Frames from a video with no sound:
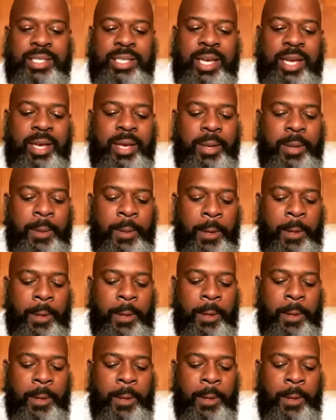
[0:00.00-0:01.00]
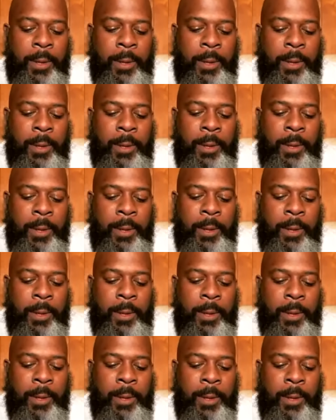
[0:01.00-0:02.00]
time. But it's still out there.
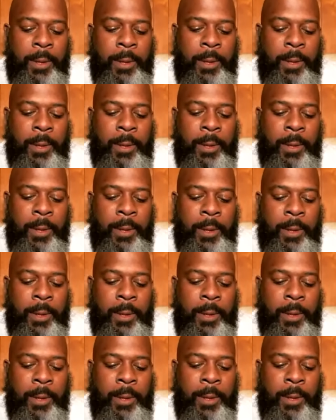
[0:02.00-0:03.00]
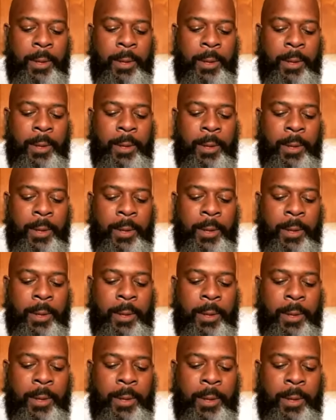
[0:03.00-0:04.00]
It ain't hard to find,
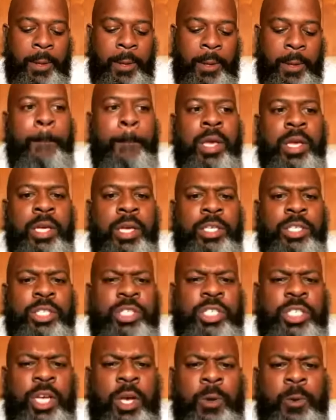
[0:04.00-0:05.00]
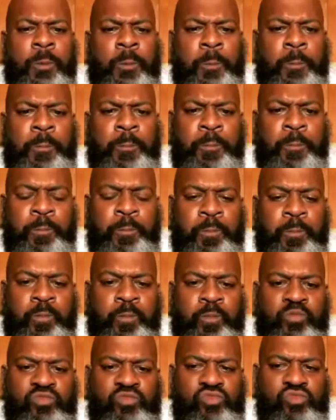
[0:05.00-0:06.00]
right? So
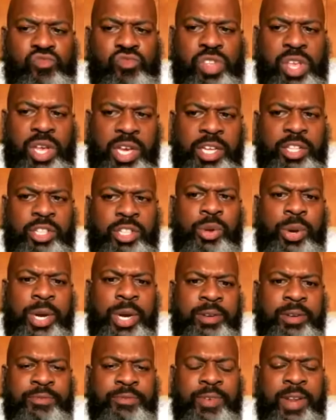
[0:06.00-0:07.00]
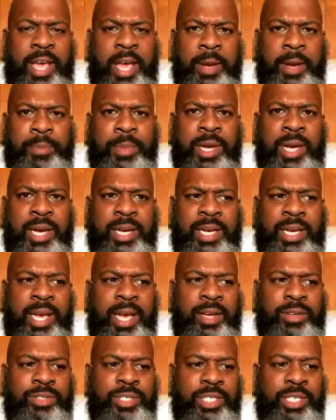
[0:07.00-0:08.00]
he threatened to flag my
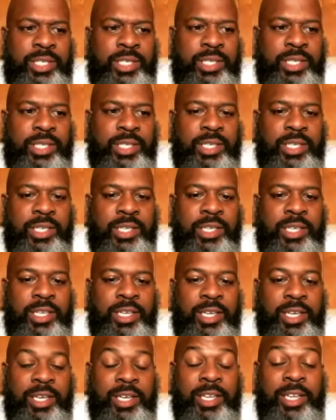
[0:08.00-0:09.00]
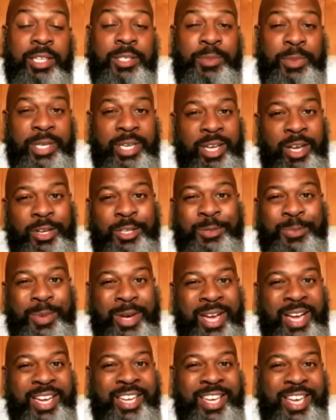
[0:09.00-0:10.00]
account then. That's because
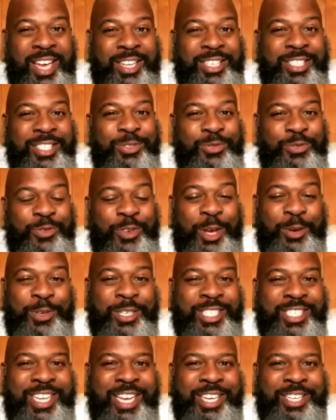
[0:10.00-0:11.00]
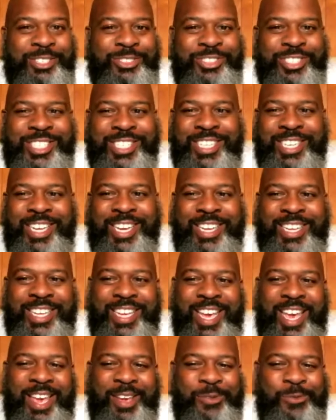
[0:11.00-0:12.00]
my account is very dangerous to that
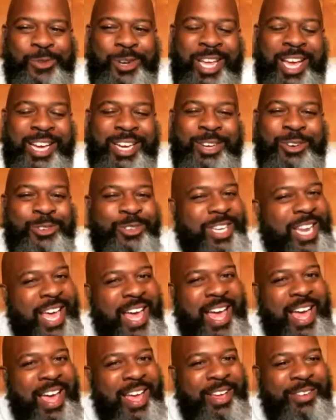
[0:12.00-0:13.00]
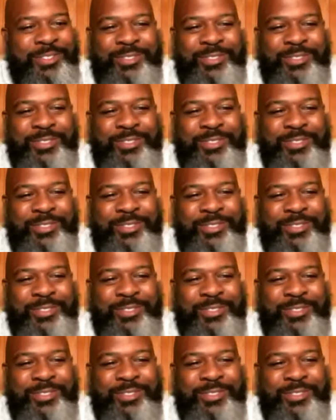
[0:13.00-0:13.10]
cat. When I go live,